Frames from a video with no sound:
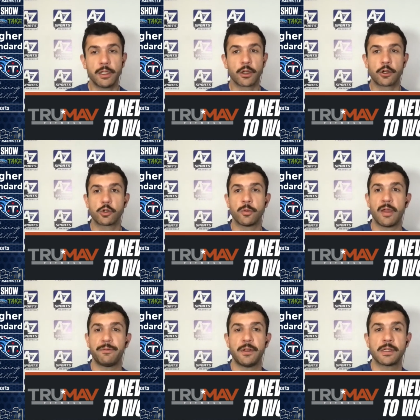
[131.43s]
Go to
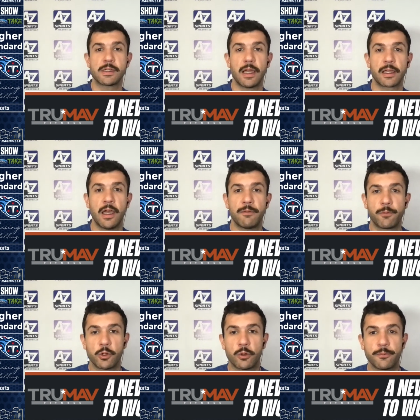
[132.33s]
TruMavFitness.com
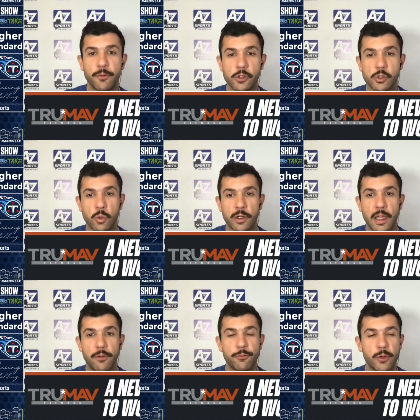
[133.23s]
for your first
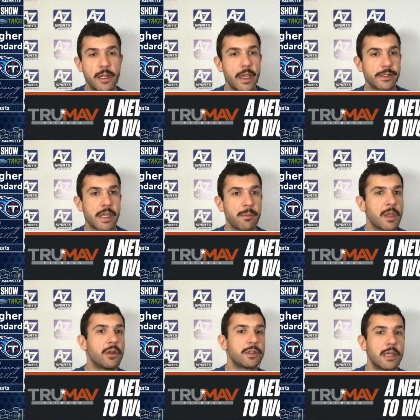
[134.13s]
workout free as a
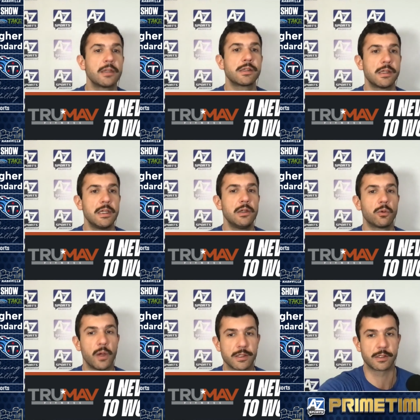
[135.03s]
Middle Tennessee
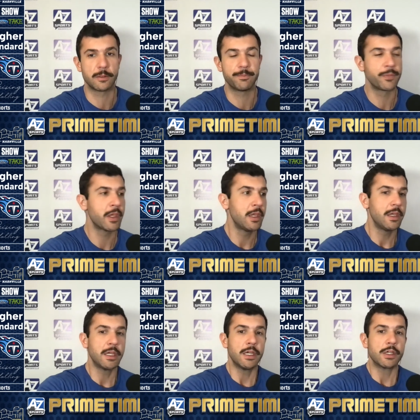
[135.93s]
resident.
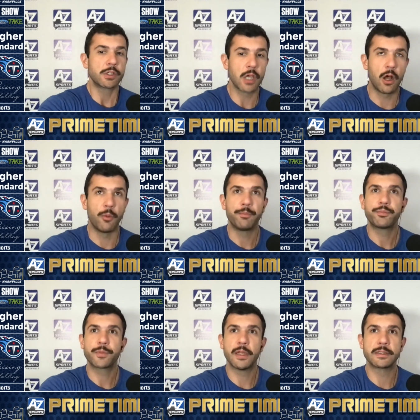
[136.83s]
So
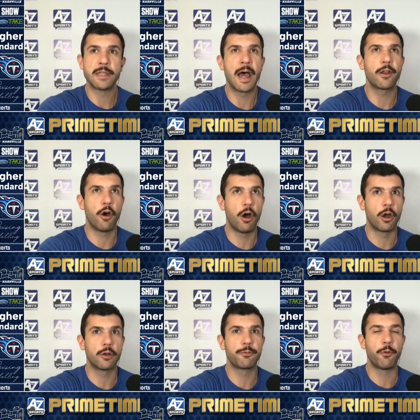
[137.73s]
it's not
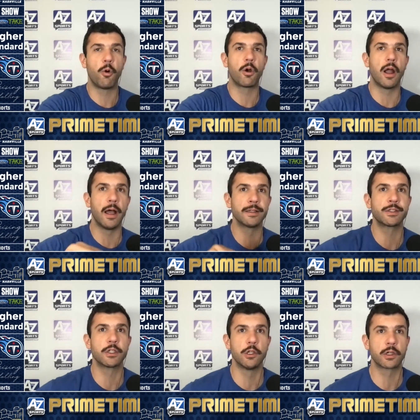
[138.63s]
hard for us
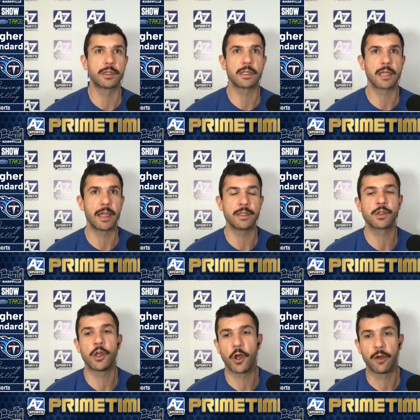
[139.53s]
to look at the Titans
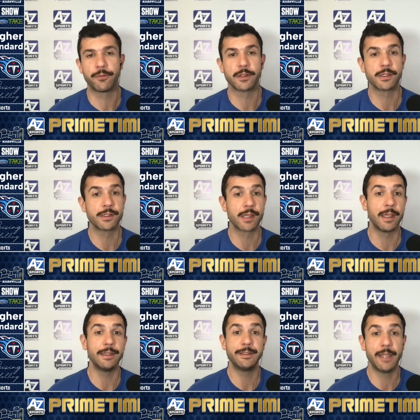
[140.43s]
on offense and
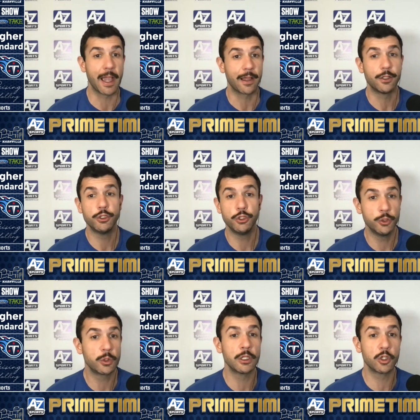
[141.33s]
say, yeah,
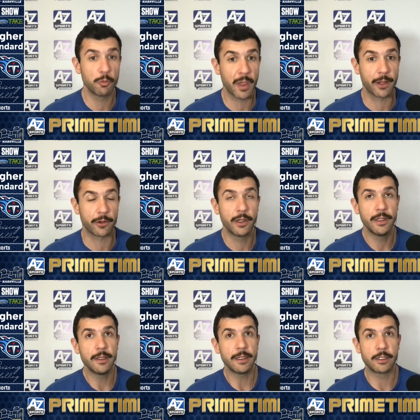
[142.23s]
you can do better
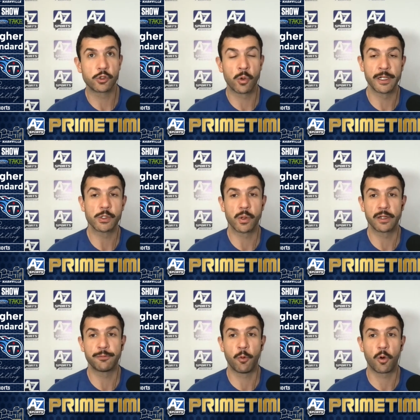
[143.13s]
in
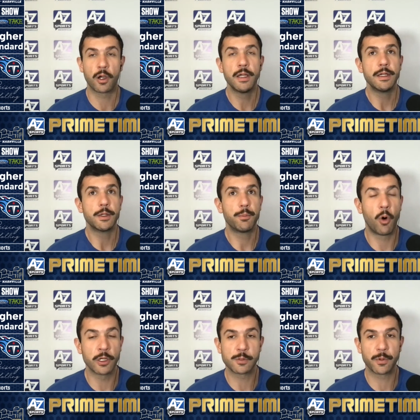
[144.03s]
2024.
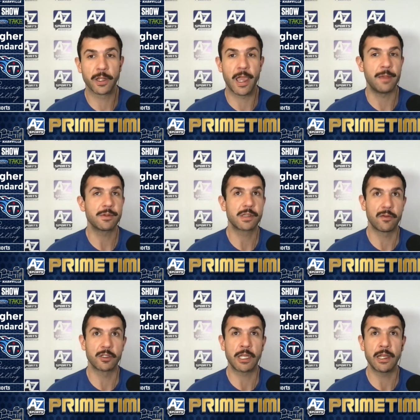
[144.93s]
Points per game,
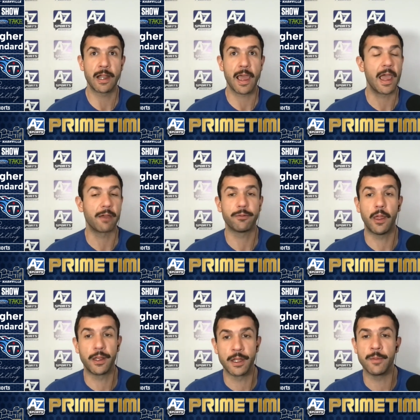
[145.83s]
17 and a half,
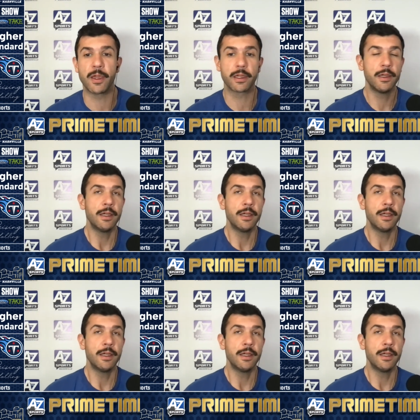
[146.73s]
anemic.